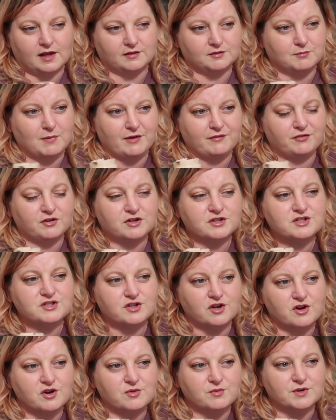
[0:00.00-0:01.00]
my first
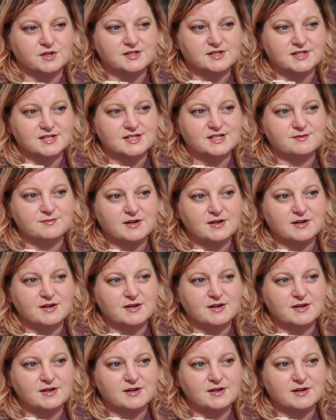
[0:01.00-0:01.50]
thought was this